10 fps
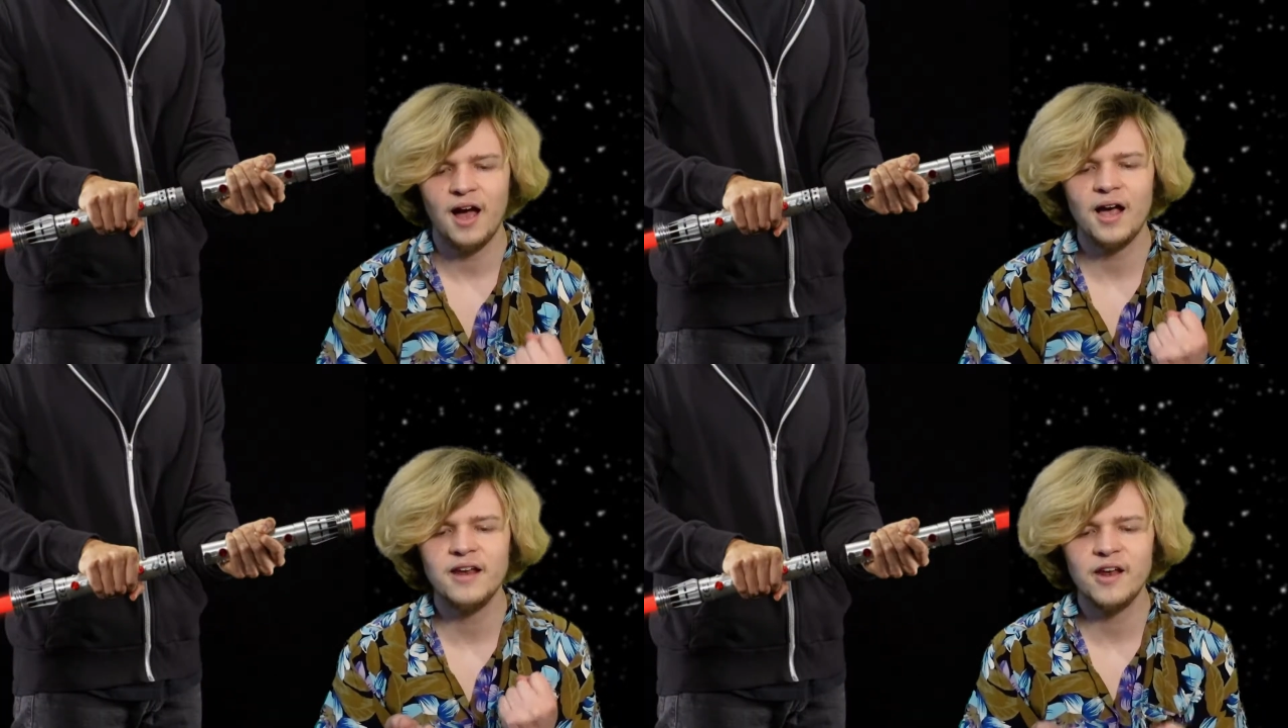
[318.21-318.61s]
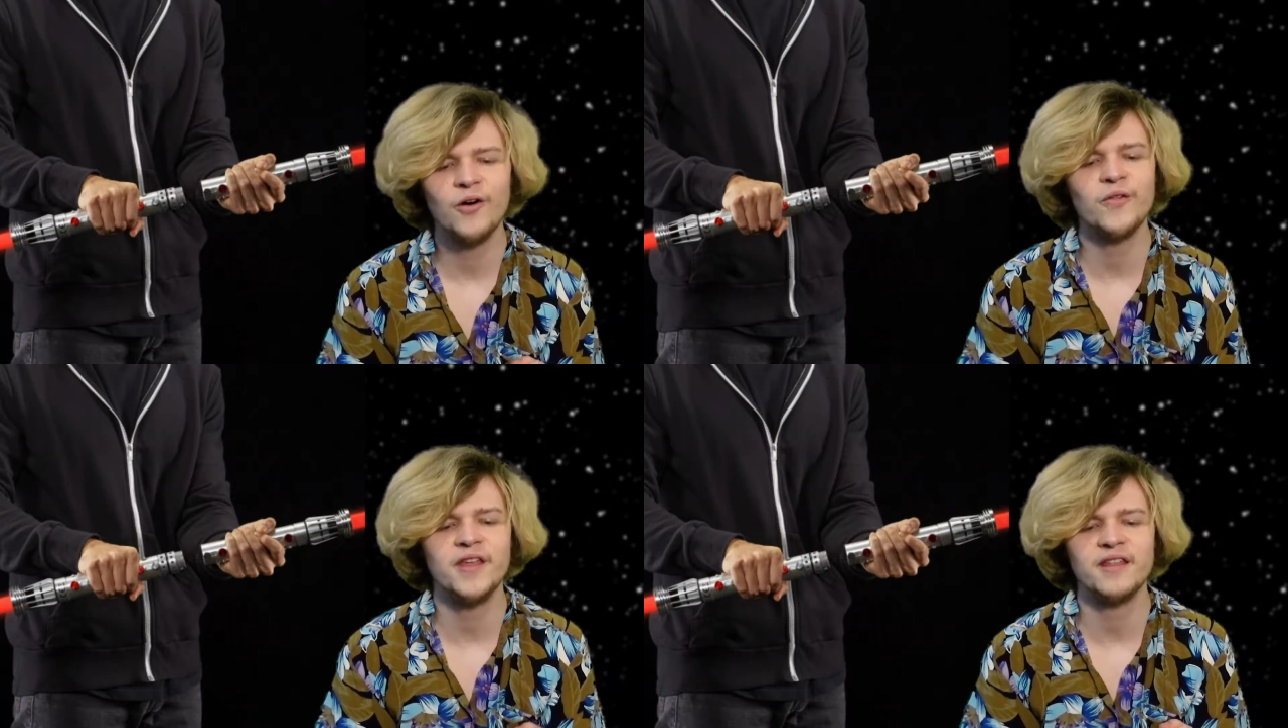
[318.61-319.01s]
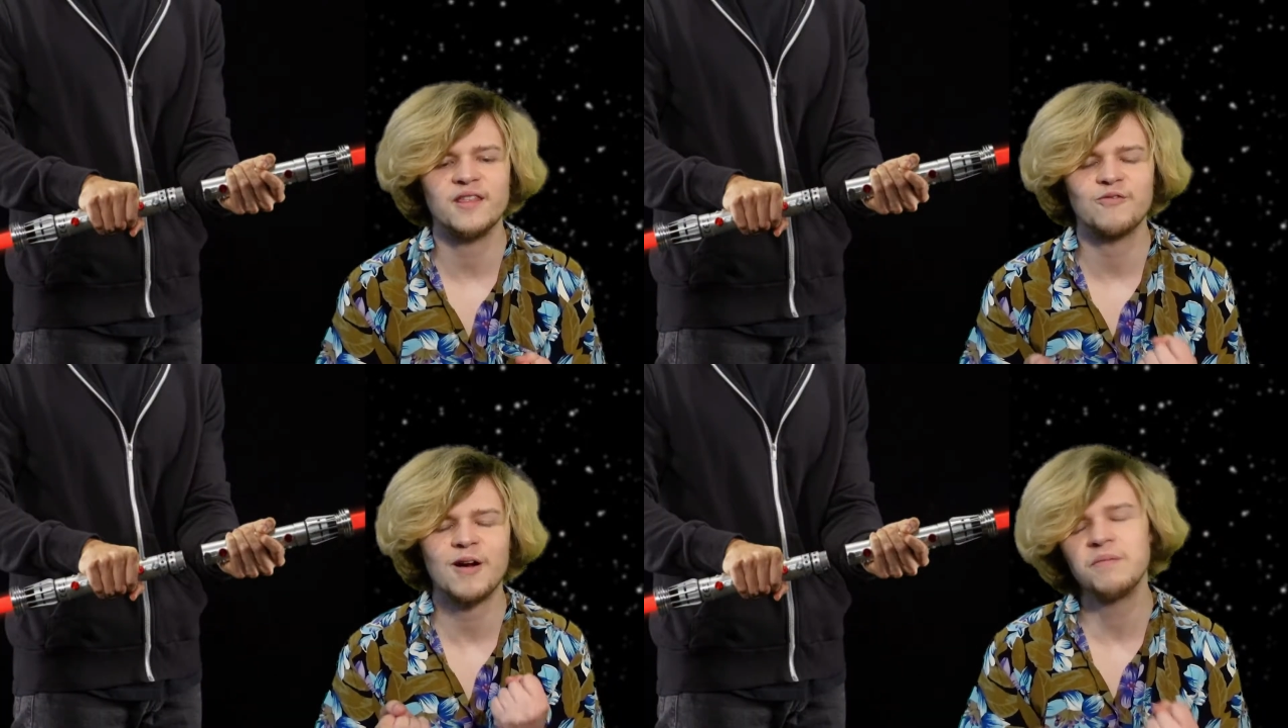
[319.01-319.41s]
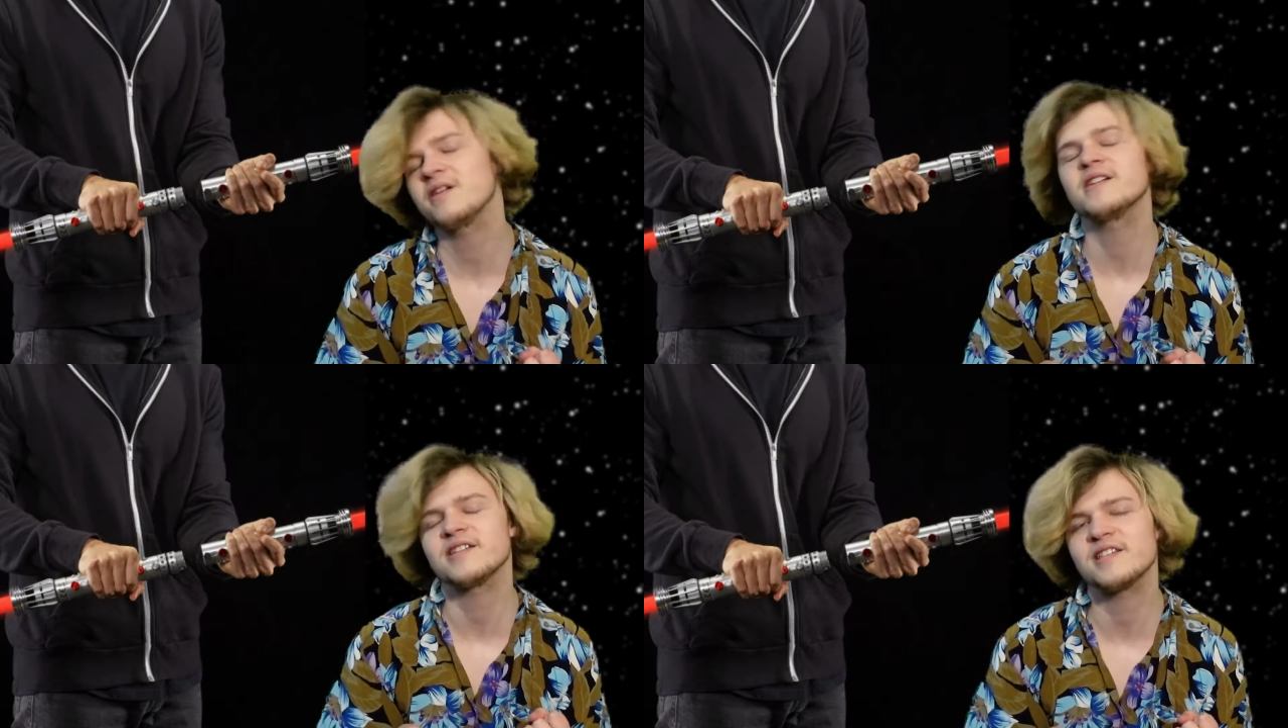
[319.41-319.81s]
I know that the
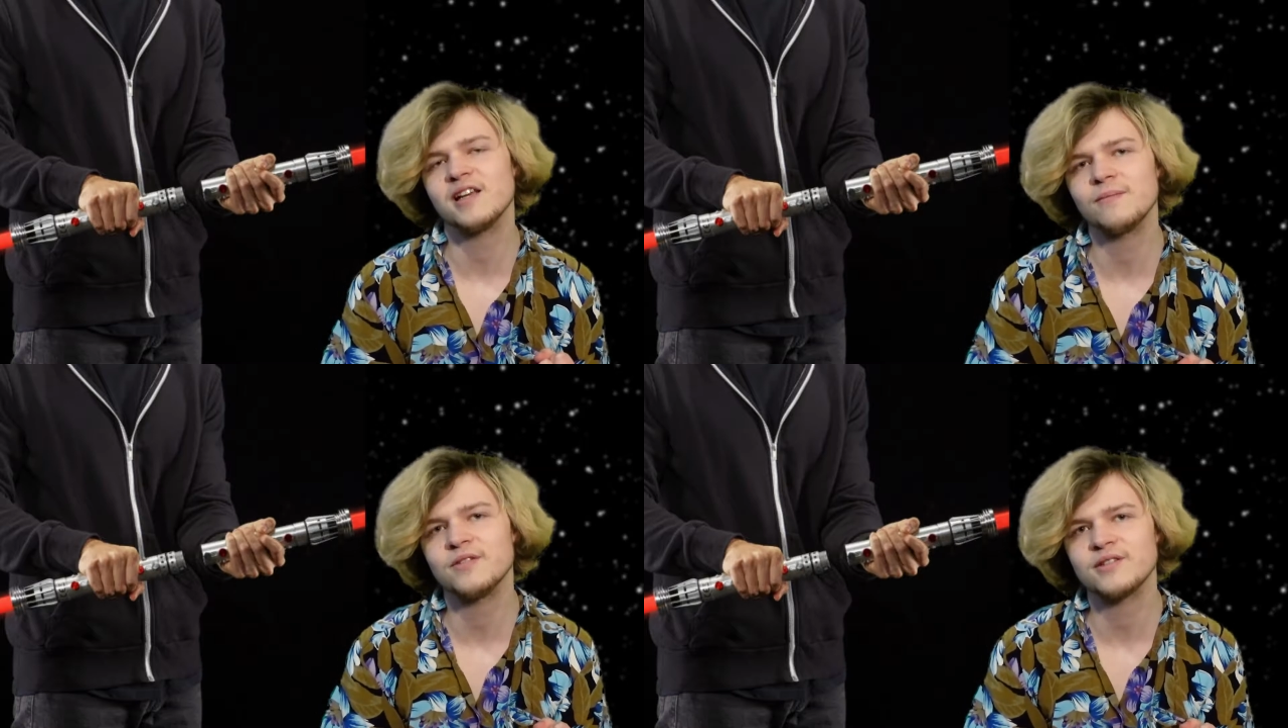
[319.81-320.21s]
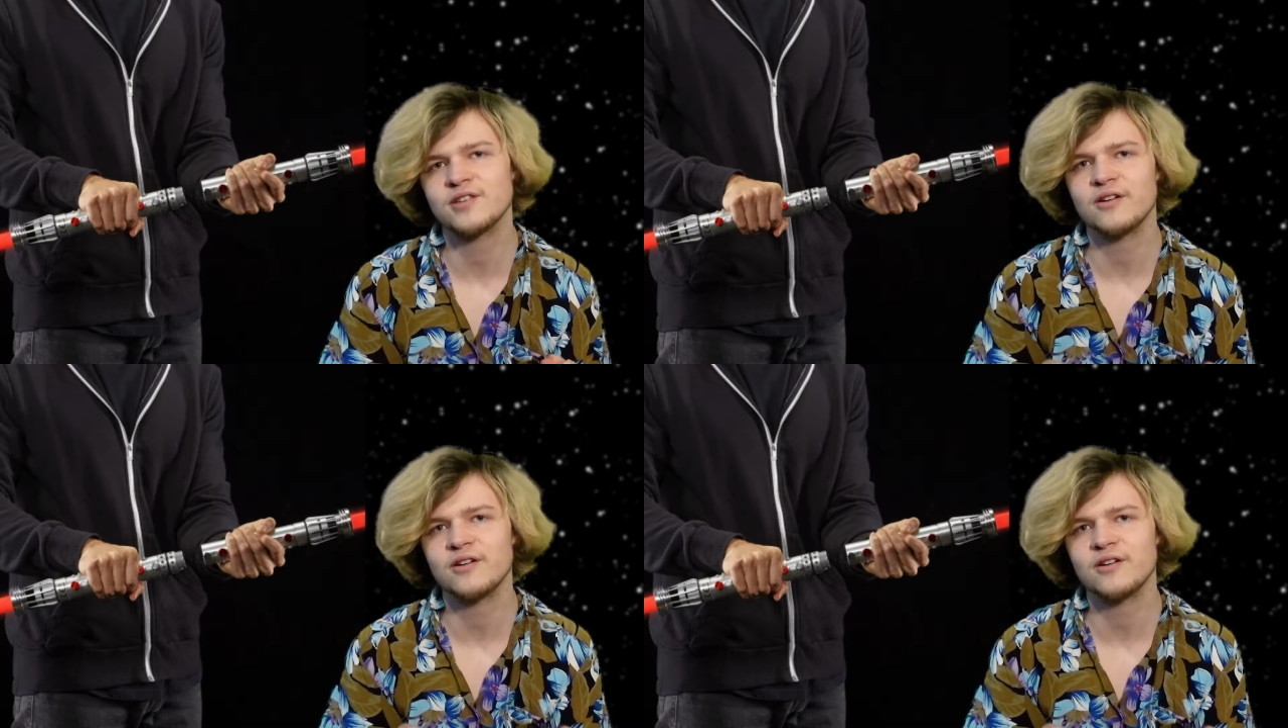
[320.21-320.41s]
replica sabers